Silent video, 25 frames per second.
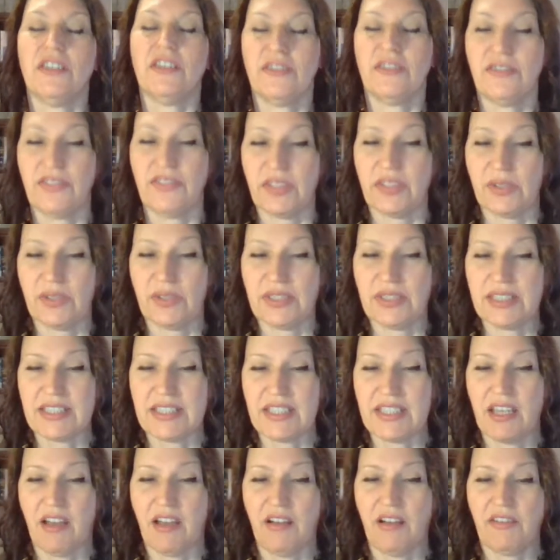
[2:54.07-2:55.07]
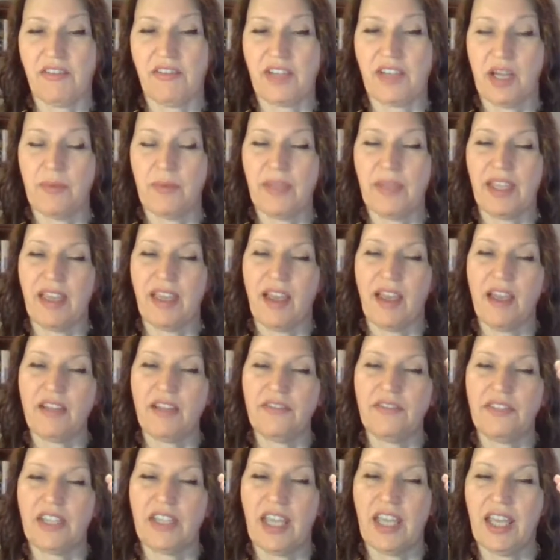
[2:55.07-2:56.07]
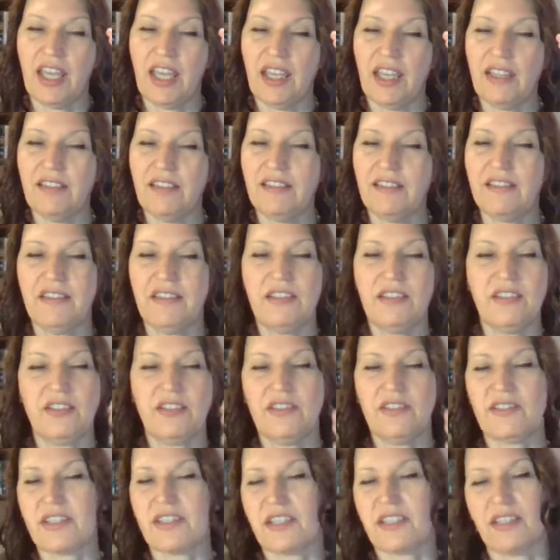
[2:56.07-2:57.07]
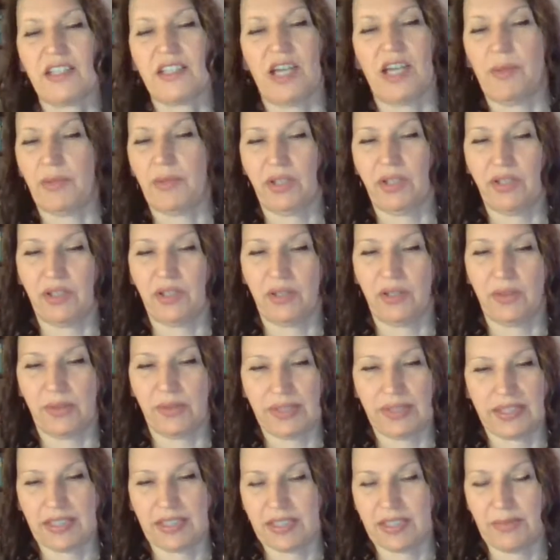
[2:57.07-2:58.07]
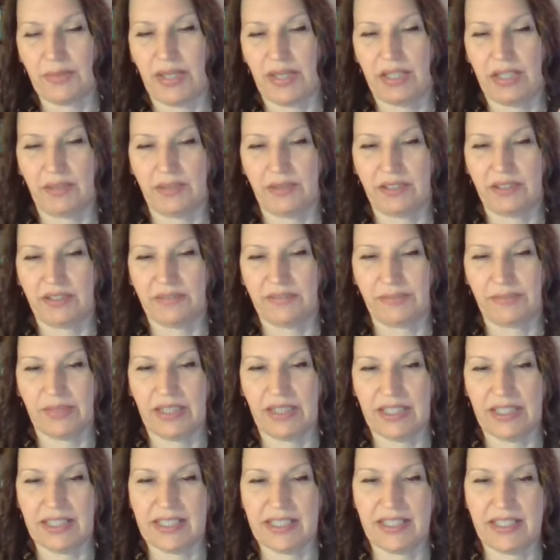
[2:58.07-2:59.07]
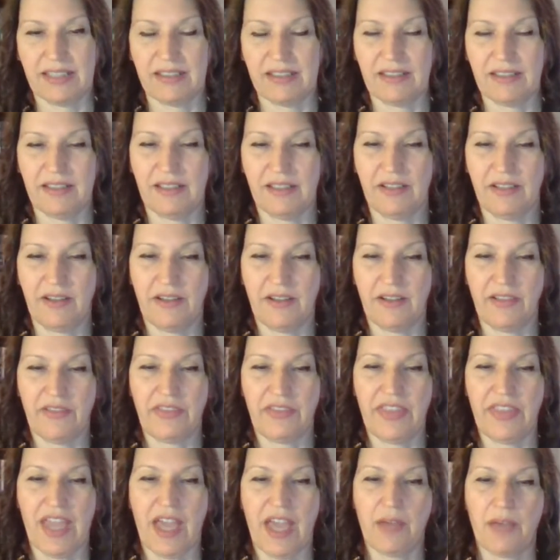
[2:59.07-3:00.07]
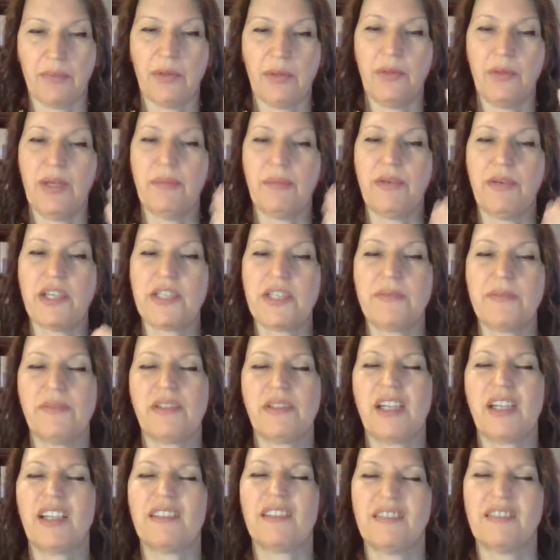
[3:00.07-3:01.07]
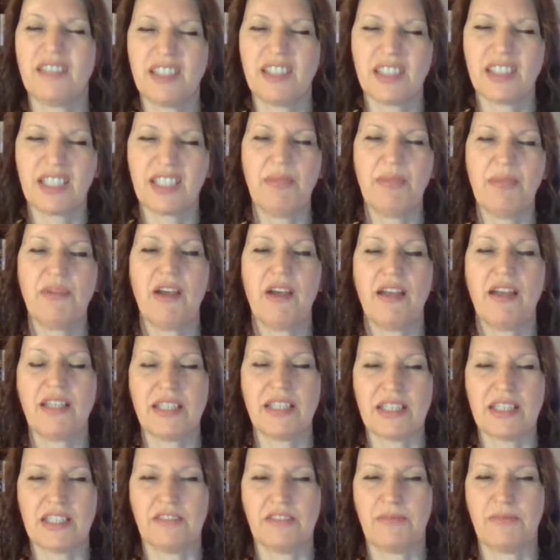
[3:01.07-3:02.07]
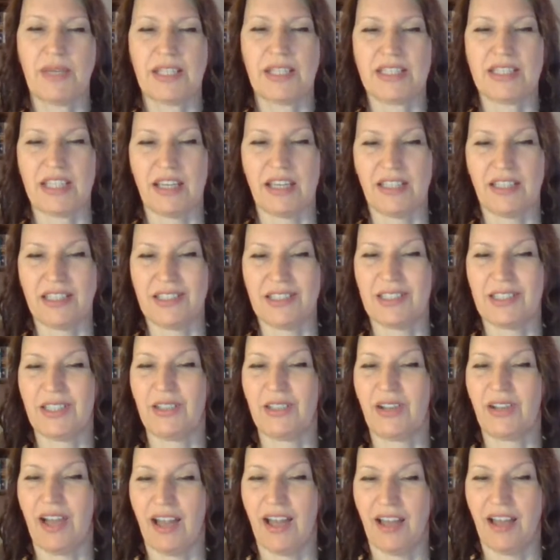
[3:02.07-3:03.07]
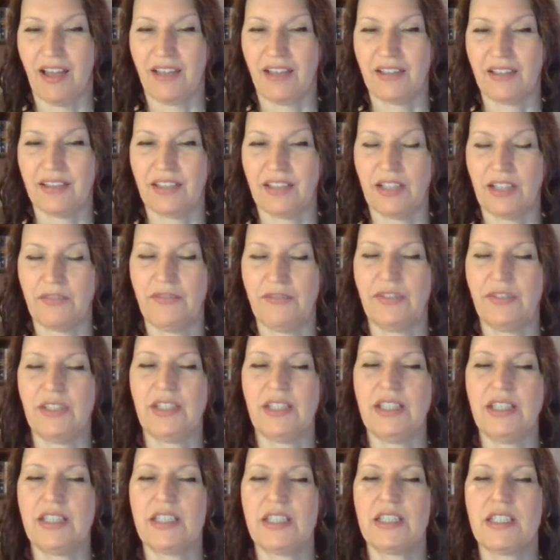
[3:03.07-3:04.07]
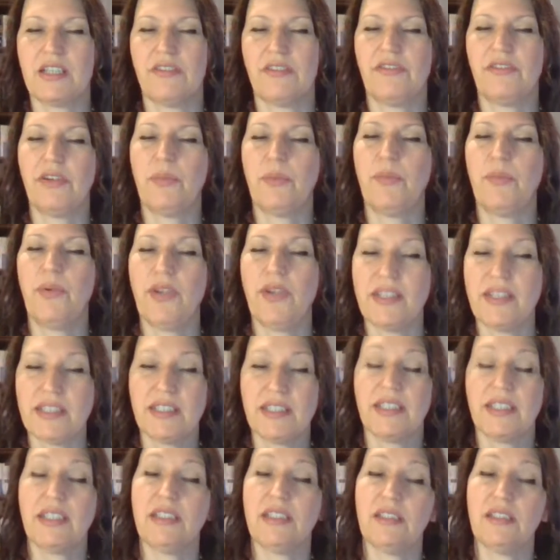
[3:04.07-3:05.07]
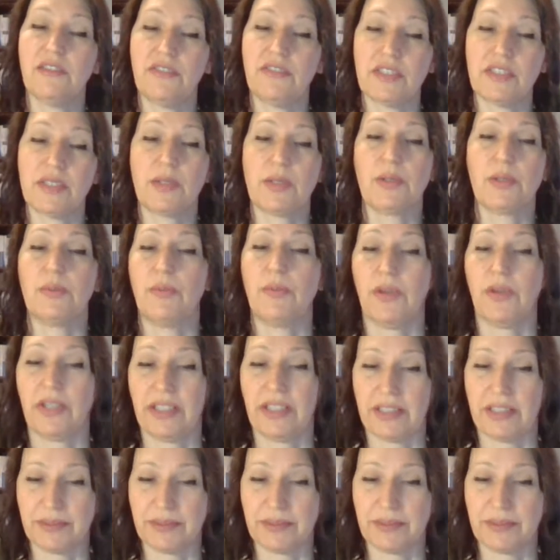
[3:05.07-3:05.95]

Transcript: Feel yourself coming out of your head. Your thoughts can come and go. It doesn't matter. We're not policing that. But where possible, just guiding yourself back down into your heart and feeling yourself very present in your physical body.